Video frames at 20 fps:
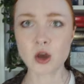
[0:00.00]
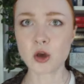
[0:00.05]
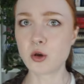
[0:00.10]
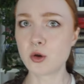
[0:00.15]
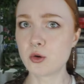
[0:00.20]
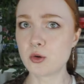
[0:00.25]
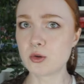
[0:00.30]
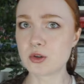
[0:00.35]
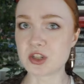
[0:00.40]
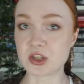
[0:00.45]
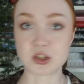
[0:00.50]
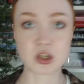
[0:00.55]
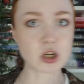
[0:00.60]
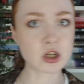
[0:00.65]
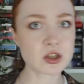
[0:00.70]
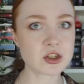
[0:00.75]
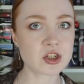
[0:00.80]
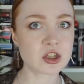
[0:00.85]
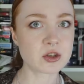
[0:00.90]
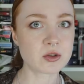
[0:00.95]
who to
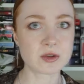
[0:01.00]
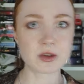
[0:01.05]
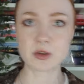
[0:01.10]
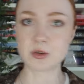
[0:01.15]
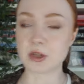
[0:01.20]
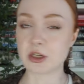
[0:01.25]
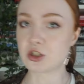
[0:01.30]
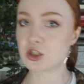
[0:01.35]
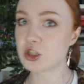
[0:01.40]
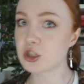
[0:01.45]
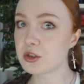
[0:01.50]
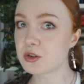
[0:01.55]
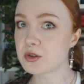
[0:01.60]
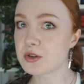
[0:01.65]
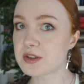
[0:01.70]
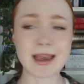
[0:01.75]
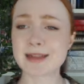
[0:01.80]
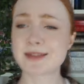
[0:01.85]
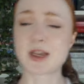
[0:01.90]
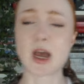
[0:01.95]
turn to and who to
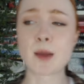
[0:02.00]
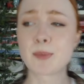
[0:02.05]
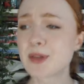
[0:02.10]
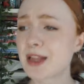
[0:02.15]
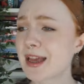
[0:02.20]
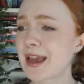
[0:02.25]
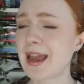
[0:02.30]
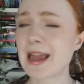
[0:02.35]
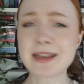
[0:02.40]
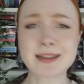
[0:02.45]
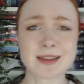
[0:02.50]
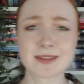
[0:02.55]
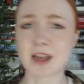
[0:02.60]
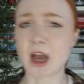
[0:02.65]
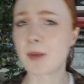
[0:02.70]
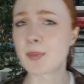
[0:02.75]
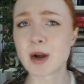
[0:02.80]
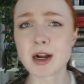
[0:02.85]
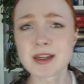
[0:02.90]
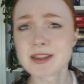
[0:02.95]
choose. It's got plagues, it's
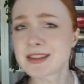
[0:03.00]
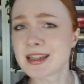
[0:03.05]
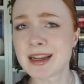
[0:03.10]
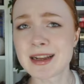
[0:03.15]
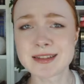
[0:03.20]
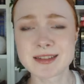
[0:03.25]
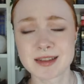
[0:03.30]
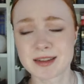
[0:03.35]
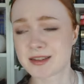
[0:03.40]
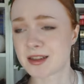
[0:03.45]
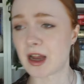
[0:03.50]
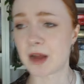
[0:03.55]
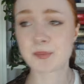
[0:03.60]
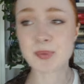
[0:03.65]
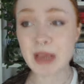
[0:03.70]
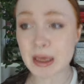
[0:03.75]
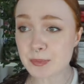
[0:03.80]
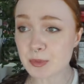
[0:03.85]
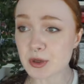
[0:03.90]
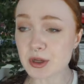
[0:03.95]
got politics, it's got
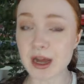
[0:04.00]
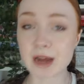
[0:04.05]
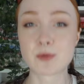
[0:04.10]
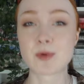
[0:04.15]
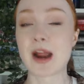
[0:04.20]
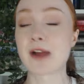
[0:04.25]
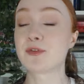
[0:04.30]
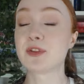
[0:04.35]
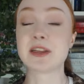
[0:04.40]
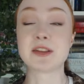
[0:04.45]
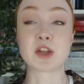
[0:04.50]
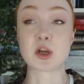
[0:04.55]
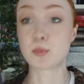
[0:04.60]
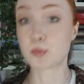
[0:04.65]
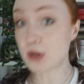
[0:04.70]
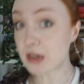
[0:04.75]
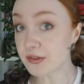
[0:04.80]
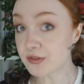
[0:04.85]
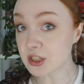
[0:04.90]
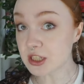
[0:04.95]
people unraveling their
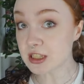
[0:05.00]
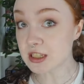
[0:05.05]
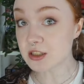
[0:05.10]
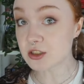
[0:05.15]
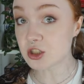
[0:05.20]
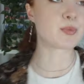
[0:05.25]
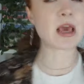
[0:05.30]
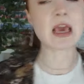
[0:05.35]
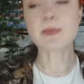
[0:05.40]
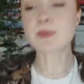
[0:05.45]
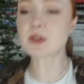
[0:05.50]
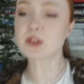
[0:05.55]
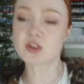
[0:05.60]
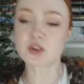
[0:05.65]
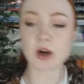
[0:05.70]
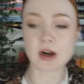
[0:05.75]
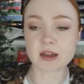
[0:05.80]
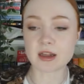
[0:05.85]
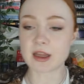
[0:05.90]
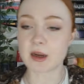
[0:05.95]
privilege, people
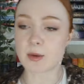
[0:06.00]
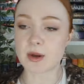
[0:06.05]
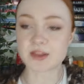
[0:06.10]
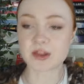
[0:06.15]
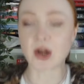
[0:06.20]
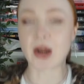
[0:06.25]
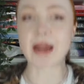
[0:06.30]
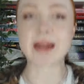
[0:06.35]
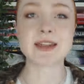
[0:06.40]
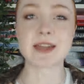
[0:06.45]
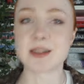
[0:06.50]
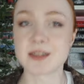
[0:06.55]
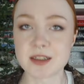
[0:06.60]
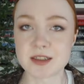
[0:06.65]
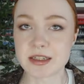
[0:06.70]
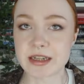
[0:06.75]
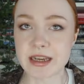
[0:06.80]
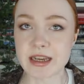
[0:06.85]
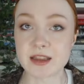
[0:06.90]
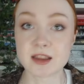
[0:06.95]
struggling with their
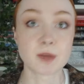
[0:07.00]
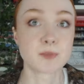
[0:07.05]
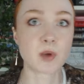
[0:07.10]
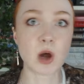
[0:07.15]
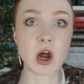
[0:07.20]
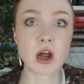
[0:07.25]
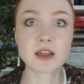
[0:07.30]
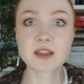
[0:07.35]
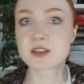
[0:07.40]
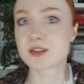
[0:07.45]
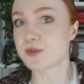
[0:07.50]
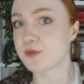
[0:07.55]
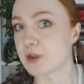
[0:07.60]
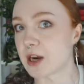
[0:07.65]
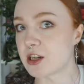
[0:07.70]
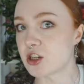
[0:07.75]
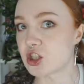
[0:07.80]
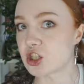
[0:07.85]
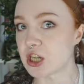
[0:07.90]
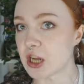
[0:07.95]
identity, the bonds of
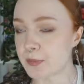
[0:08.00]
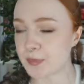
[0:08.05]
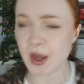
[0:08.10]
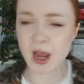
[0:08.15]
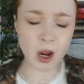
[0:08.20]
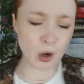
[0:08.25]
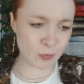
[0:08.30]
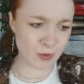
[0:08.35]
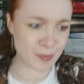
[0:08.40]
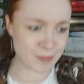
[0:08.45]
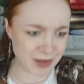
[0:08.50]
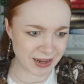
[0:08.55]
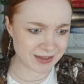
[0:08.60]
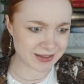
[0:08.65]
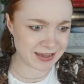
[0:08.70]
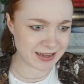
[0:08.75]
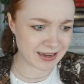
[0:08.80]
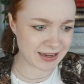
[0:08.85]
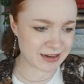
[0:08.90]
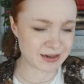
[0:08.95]
friendship,
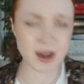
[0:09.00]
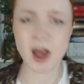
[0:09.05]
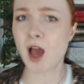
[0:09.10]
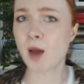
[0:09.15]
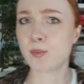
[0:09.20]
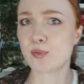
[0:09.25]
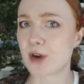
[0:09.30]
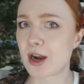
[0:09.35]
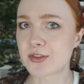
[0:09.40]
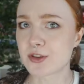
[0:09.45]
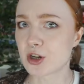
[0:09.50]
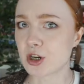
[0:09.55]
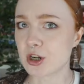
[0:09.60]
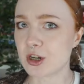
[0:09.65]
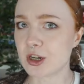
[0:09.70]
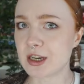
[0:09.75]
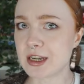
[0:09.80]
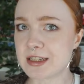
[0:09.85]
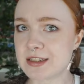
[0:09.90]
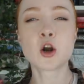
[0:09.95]
rebellion,
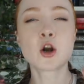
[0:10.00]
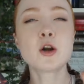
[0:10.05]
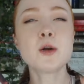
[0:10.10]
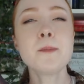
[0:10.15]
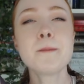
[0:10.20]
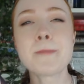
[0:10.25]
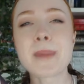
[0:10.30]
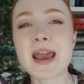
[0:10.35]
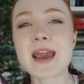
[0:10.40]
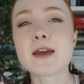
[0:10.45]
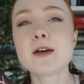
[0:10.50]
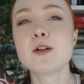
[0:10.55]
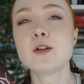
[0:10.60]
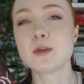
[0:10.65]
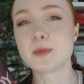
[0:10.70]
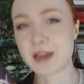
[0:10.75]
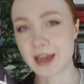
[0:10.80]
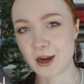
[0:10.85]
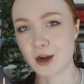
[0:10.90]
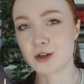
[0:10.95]
brotherhood. Her male
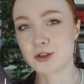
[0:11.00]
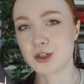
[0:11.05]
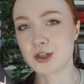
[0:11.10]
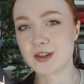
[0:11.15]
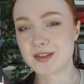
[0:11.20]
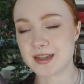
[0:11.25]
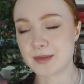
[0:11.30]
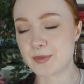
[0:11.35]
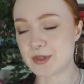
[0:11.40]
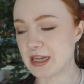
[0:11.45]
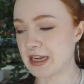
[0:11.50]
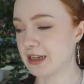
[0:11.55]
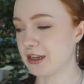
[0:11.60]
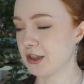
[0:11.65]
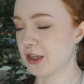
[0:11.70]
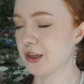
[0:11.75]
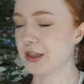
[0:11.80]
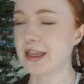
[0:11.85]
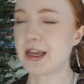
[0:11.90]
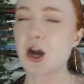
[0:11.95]
characters in
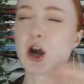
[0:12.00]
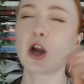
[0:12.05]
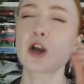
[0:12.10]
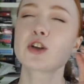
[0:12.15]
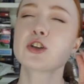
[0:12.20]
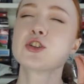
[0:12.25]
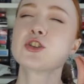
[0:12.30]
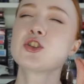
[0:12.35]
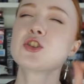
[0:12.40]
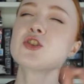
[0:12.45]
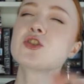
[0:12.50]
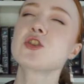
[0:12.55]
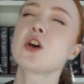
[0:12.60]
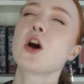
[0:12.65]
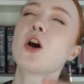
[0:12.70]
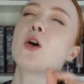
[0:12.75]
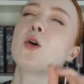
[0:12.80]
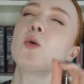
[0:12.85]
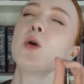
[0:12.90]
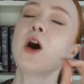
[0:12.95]
particularly are
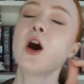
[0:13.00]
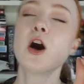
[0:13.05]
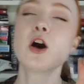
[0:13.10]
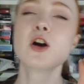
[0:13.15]
so